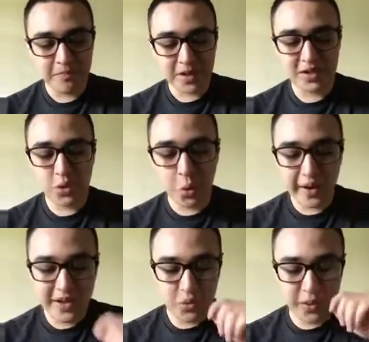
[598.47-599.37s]
It's
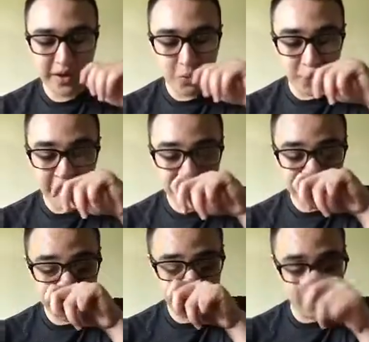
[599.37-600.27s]
2021,
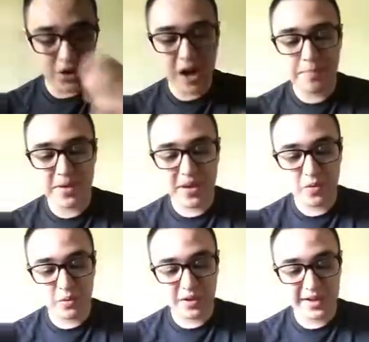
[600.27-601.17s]
they should not be
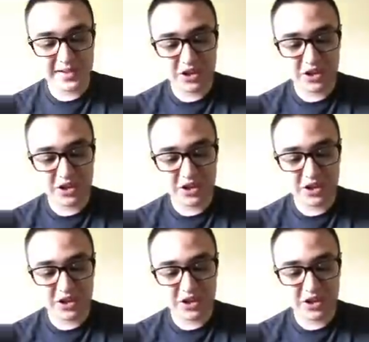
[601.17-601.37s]
releasing